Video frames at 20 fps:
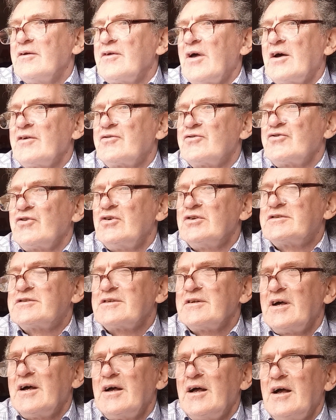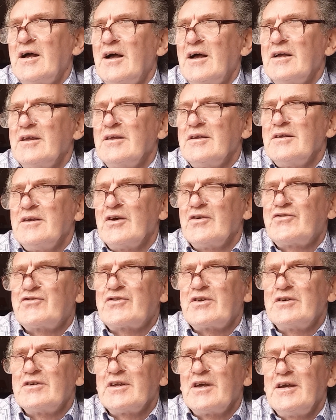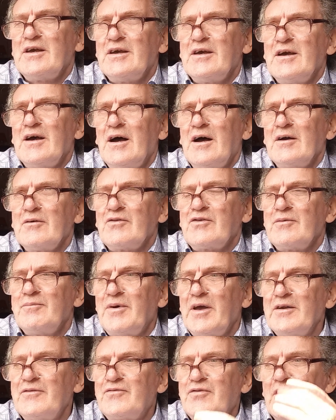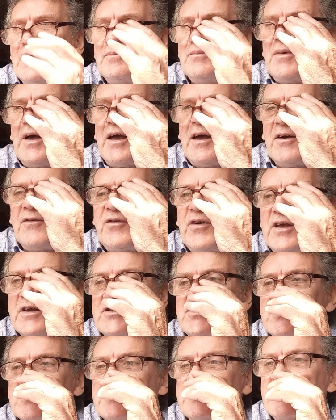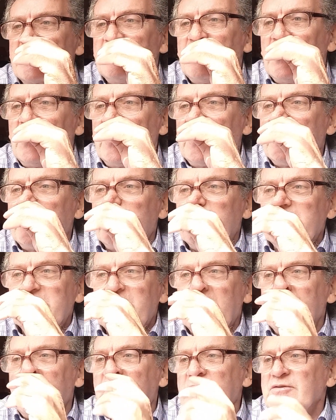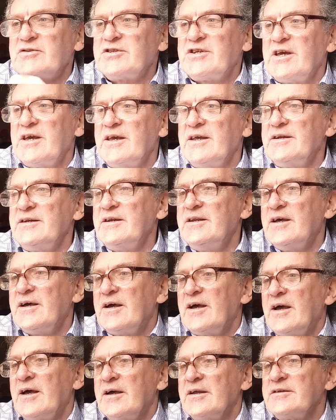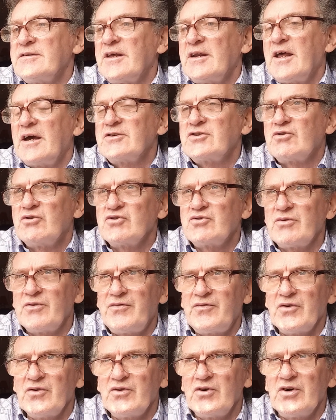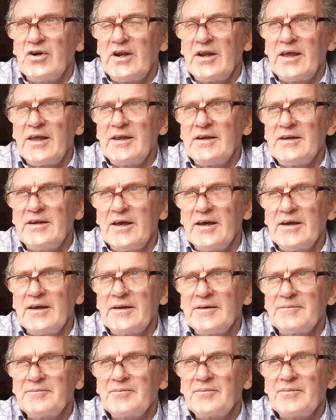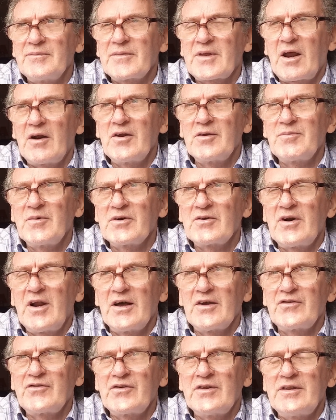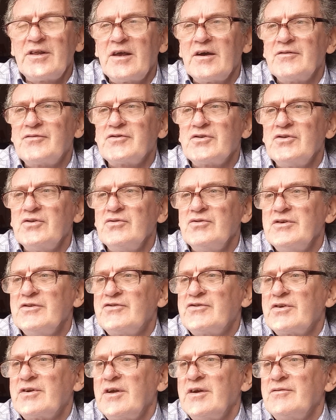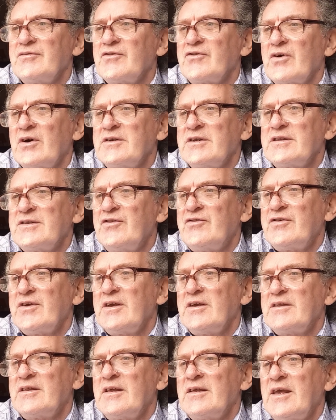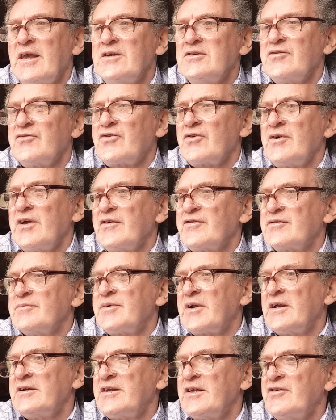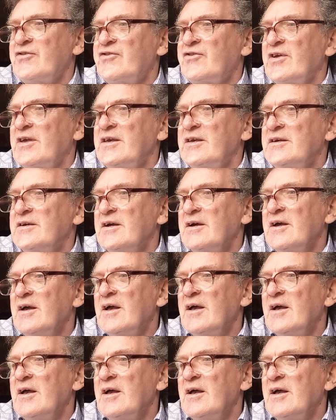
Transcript: a result, yesterday I was in bed from 8:30 just in the morning until about 10, and then I had to go to a funeral in Carrickmacross in the afternoon yesterday evening. So I didn't see the end of the race, but I did see